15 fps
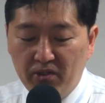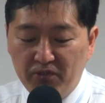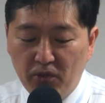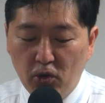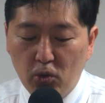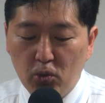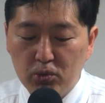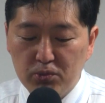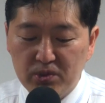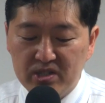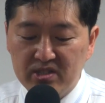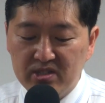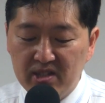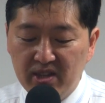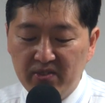of old
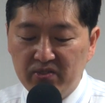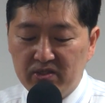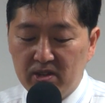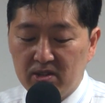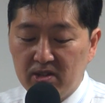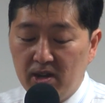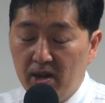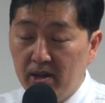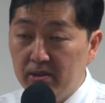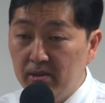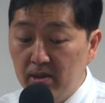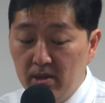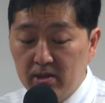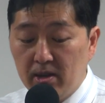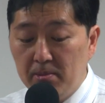received their
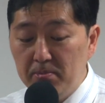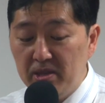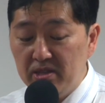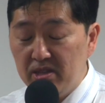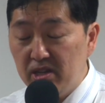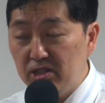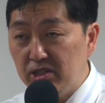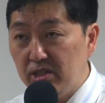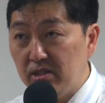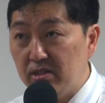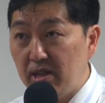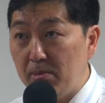commendation.